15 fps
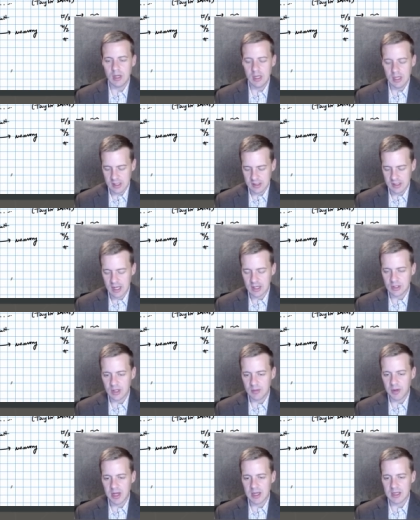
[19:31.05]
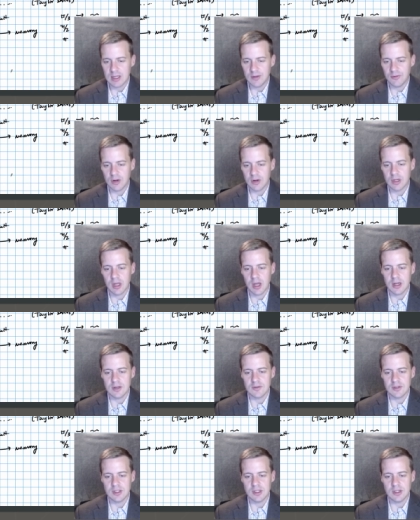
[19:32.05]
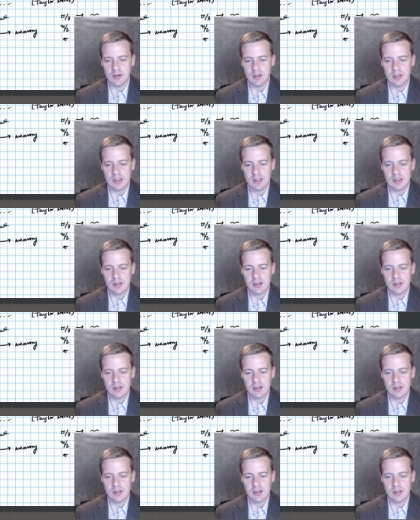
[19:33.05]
is actually by a different kind of series,